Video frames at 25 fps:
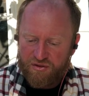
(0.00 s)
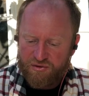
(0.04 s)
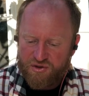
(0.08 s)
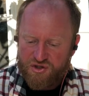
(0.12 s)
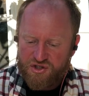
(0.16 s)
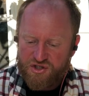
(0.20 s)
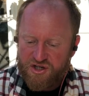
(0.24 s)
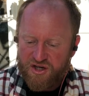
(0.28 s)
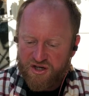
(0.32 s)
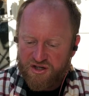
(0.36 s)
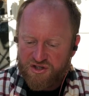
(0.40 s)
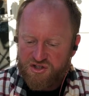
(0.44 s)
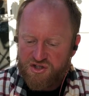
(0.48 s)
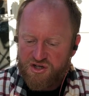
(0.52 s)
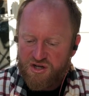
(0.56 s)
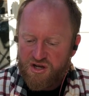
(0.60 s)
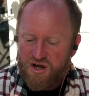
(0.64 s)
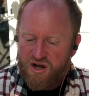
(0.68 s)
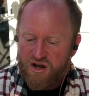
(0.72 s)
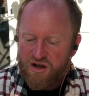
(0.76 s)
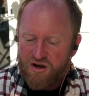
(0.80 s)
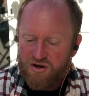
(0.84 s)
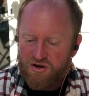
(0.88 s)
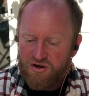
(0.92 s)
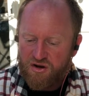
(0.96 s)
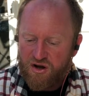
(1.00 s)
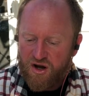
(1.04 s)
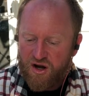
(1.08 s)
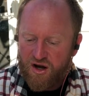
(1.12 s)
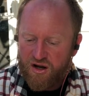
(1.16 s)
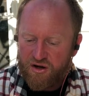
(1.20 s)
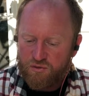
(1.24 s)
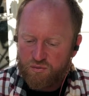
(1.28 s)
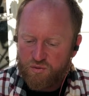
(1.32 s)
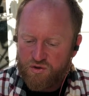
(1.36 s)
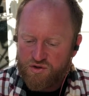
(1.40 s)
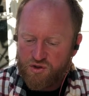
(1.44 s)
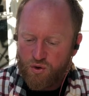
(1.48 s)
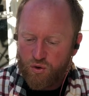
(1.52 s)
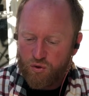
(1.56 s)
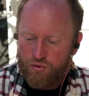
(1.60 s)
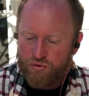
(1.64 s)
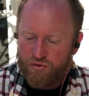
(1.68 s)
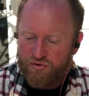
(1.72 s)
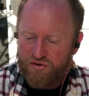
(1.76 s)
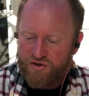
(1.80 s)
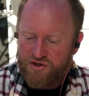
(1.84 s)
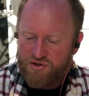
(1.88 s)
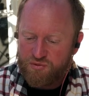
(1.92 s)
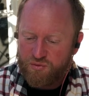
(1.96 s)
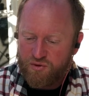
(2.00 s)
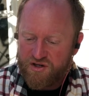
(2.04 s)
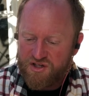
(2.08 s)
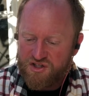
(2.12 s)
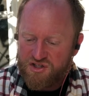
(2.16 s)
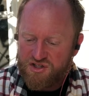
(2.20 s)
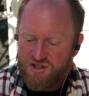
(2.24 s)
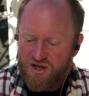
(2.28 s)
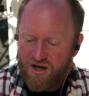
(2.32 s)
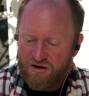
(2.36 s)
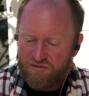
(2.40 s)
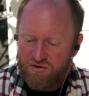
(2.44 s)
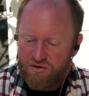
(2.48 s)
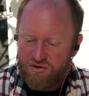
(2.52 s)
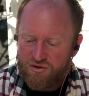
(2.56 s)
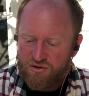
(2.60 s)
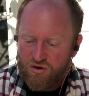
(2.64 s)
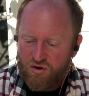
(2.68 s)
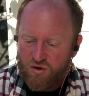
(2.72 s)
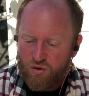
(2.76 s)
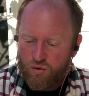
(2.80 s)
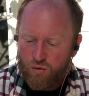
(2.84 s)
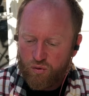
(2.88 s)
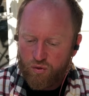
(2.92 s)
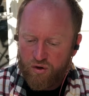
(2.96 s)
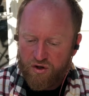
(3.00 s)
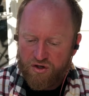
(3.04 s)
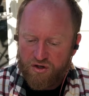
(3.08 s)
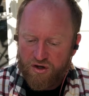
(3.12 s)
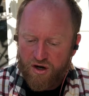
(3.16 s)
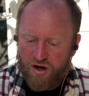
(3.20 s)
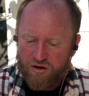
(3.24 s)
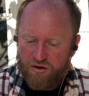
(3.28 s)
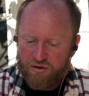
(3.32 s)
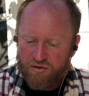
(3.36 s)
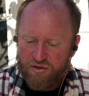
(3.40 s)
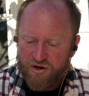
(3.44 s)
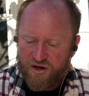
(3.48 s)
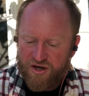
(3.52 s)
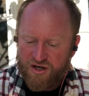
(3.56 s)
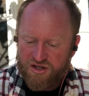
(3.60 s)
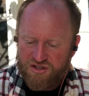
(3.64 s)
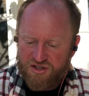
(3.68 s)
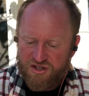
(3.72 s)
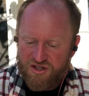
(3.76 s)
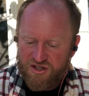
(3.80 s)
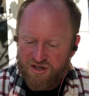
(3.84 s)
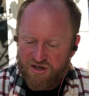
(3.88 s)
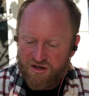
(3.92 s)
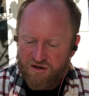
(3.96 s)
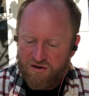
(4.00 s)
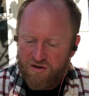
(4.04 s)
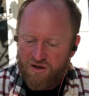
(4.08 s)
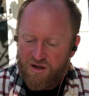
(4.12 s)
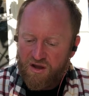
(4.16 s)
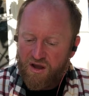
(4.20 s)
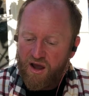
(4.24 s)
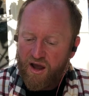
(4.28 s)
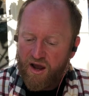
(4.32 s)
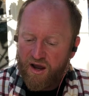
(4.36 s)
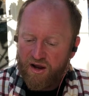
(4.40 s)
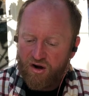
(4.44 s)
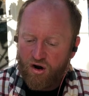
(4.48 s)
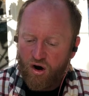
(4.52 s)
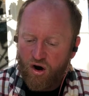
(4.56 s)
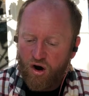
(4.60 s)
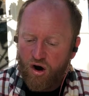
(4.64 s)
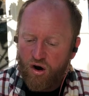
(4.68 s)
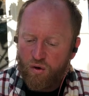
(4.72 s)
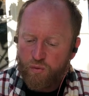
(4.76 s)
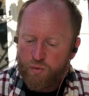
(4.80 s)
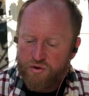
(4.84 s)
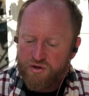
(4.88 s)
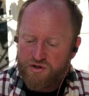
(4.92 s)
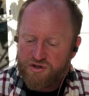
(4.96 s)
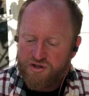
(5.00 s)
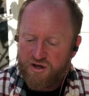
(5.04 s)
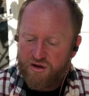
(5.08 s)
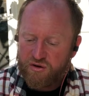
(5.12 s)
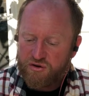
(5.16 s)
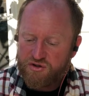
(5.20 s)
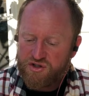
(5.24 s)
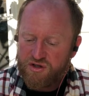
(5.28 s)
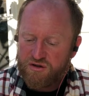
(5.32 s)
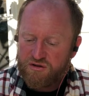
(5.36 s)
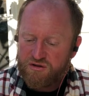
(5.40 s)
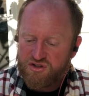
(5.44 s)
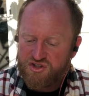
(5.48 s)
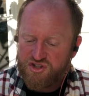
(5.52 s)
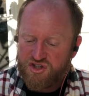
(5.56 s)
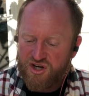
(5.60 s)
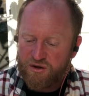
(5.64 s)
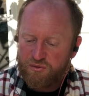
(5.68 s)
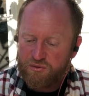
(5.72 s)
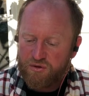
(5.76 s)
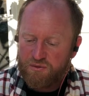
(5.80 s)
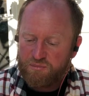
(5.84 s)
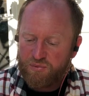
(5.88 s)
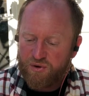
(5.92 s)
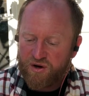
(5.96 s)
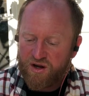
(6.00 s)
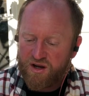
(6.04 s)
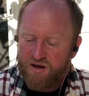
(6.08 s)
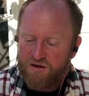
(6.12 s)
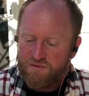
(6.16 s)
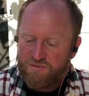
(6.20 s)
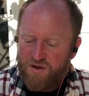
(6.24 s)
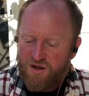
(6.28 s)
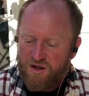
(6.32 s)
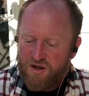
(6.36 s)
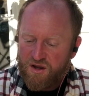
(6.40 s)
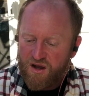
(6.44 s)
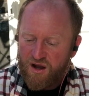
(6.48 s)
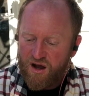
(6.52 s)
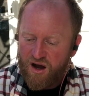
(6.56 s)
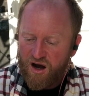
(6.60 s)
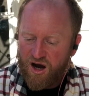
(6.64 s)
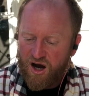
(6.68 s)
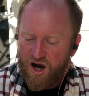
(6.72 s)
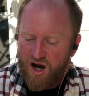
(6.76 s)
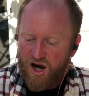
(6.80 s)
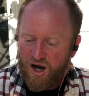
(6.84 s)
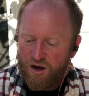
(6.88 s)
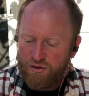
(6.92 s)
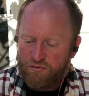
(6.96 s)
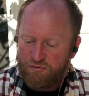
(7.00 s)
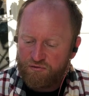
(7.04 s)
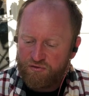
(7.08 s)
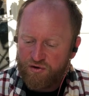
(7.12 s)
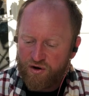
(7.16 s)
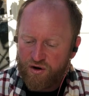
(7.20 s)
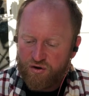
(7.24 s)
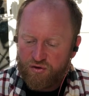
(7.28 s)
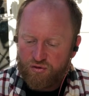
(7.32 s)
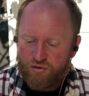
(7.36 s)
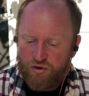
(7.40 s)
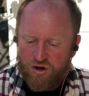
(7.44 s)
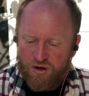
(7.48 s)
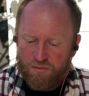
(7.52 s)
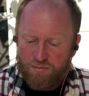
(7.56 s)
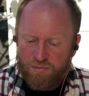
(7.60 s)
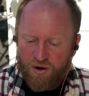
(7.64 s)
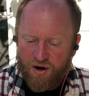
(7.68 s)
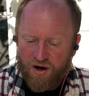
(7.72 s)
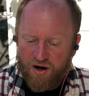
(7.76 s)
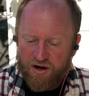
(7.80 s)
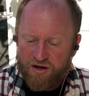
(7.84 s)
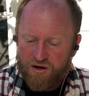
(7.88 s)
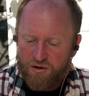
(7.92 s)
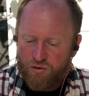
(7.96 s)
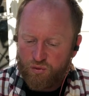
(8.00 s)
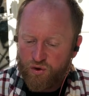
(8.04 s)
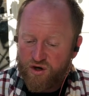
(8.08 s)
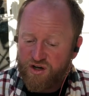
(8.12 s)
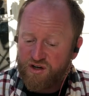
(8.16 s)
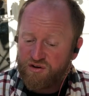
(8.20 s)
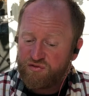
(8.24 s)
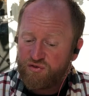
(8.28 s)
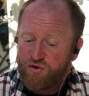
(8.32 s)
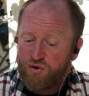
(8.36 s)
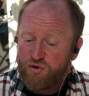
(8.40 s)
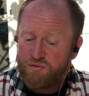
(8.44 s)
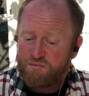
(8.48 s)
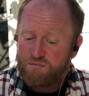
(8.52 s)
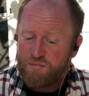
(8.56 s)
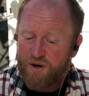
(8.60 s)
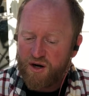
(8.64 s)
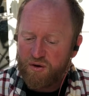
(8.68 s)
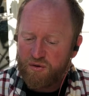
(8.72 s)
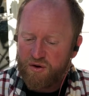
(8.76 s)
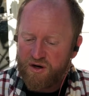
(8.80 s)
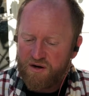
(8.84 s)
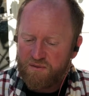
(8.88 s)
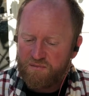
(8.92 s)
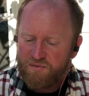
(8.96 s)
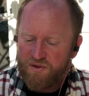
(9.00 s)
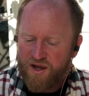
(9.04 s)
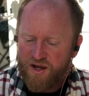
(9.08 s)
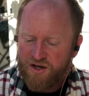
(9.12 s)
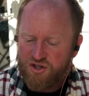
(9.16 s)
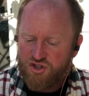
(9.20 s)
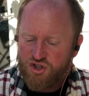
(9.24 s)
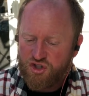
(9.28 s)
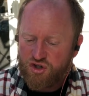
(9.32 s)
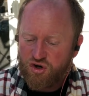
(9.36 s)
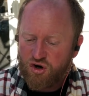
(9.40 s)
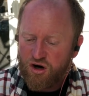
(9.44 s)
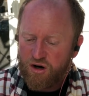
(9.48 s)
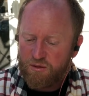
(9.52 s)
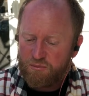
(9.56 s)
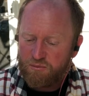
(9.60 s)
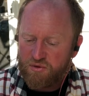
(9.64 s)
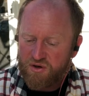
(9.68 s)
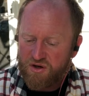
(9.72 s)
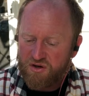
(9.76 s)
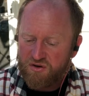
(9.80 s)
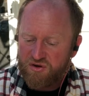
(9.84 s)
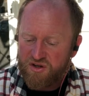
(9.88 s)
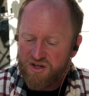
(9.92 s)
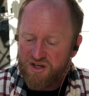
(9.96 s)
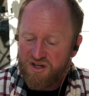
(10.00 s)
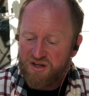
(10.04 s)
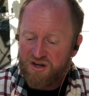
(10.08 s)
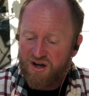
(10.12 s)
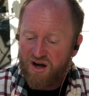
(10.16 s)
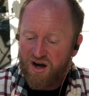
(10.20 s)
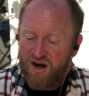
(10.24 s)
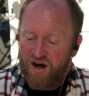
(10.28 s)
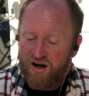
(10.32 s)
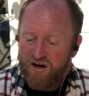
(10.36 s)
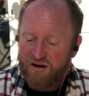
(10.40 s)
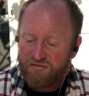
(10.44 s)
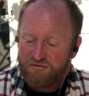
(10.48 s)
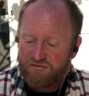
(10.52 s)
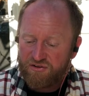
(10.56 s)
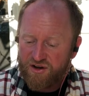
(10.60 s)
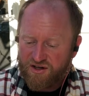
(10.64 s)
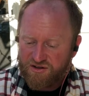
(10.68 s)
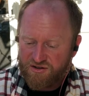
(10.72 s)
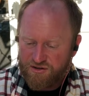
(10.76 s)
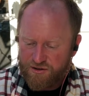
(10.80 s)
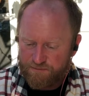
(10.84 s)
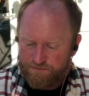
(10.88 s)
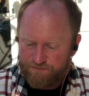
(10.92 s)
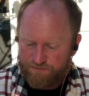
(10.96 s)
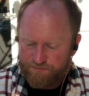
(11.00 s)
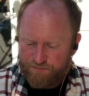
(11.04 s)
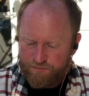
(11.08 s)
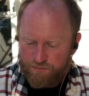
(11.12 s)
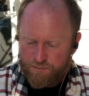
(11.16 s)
6. None was older than 27 or younger than 18, and all were intelligent, gently bred, fair to look upon, graceful in bearing, and charmingly unaffected.